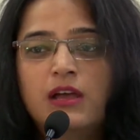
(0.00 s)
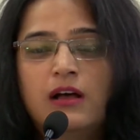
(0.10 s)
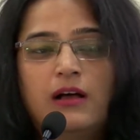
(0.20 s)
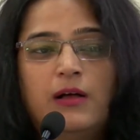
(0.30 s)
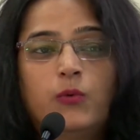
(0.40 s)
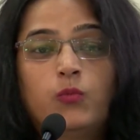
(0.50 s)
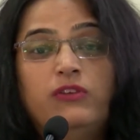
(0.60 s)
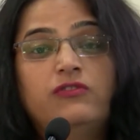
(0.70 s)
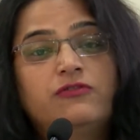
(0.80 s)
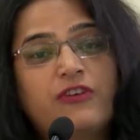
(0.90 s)
Uh,
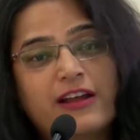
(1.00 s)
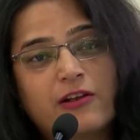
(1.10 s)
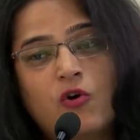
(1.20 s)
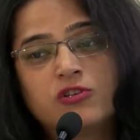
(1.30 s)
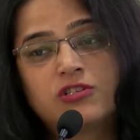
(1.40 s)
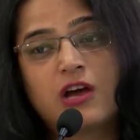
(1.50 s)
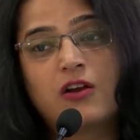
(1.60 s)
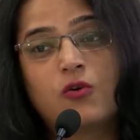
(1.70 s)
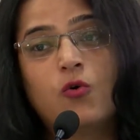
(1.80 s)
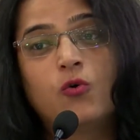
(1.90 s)
we've, in fact, launched
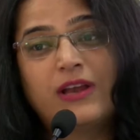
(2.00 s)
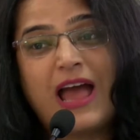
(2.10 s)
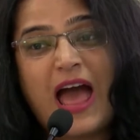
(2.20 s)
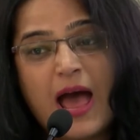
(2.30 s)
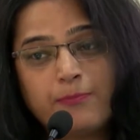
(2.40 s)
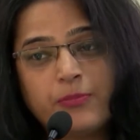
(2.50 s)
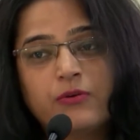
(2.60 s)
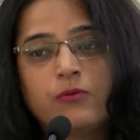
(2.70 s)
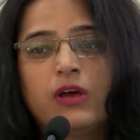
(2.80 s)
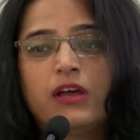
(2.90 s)
our own app
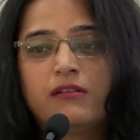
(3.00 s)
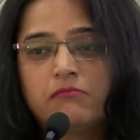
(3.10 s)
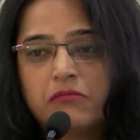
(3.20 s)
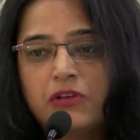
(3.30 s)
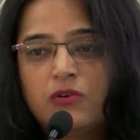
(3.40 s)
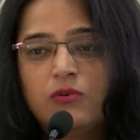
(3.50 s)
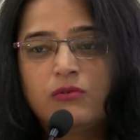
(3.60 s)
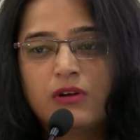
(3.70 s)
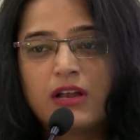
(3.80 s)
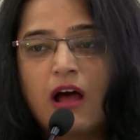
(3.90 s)
where, you
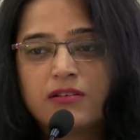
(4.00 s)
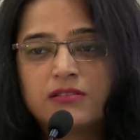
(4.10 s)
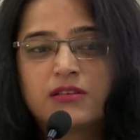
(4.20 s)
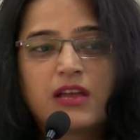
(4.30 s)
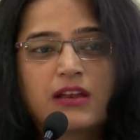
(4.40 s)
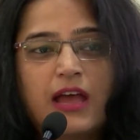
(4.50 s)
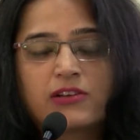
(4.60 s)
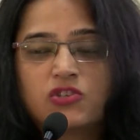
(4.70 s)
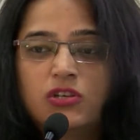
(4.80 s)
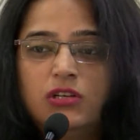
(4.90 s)
know, an artist can
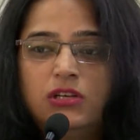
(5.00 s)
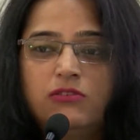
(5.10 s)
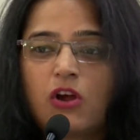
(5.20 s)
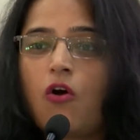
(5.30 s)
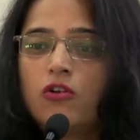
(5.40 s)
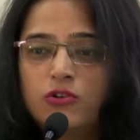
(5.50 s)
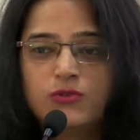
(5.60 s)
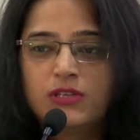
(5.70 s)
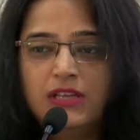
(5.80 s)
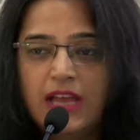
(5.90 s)
actually record
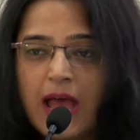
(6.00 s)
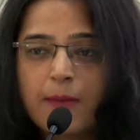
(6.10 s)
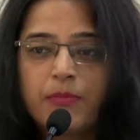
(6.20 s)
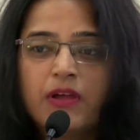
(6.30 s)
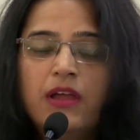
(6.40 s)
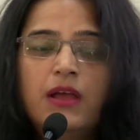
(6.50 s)
using the app.